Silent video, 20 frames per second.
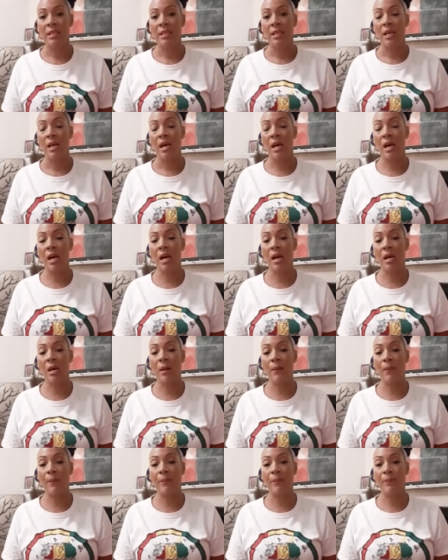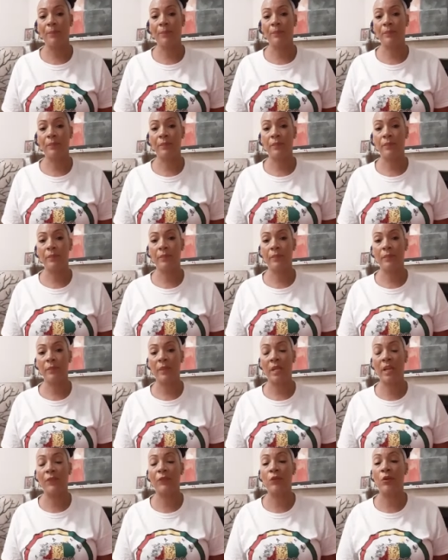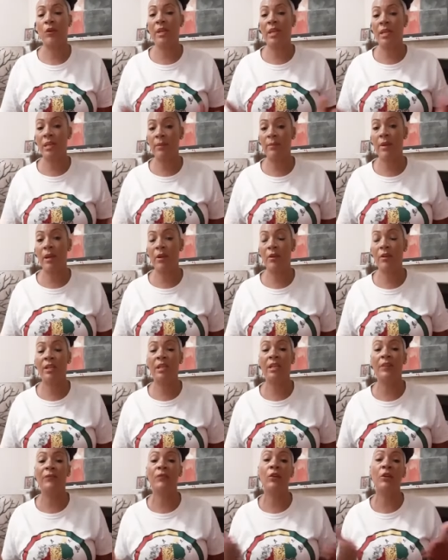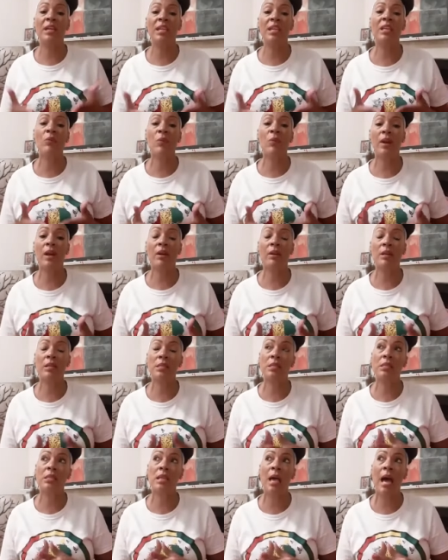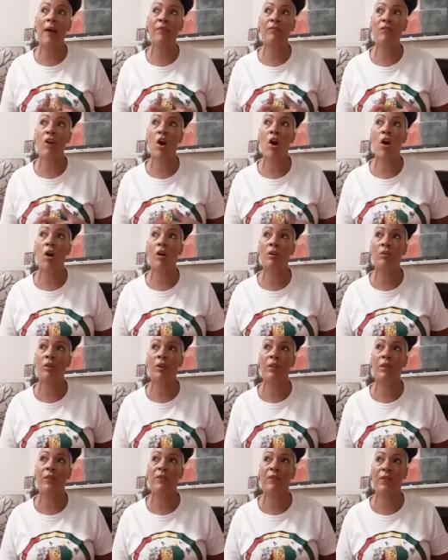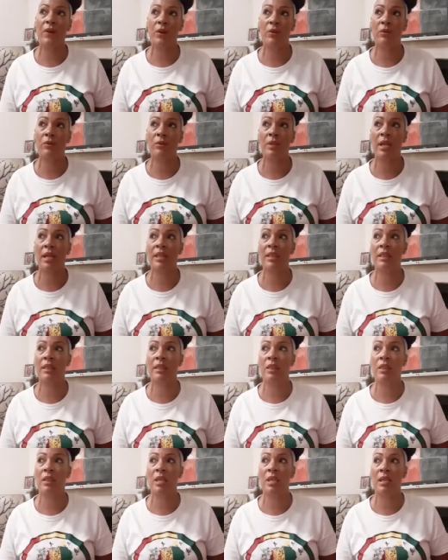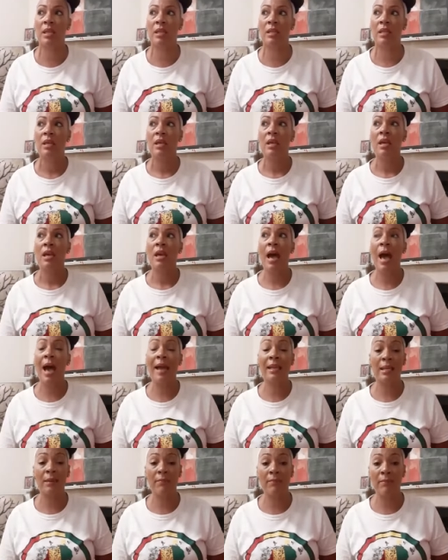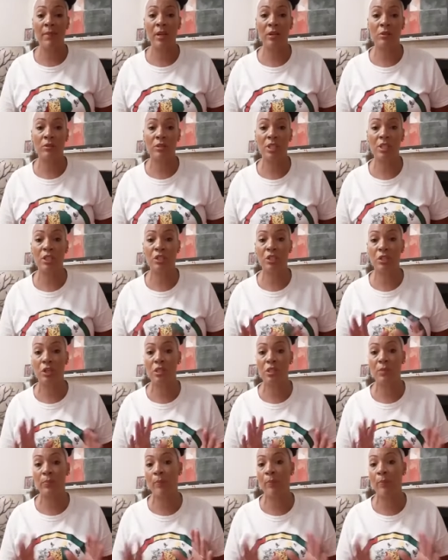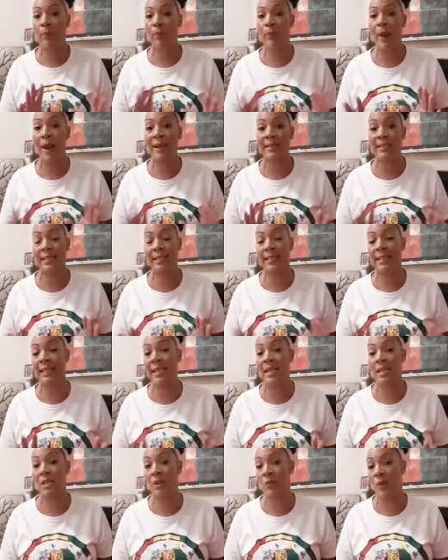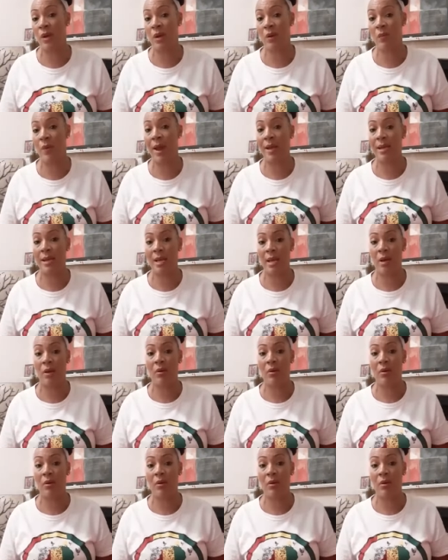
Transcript: um, if you're in America, if you're anywhere, because I've called on the phone and and I can mail T-shirts practically anywhere right now.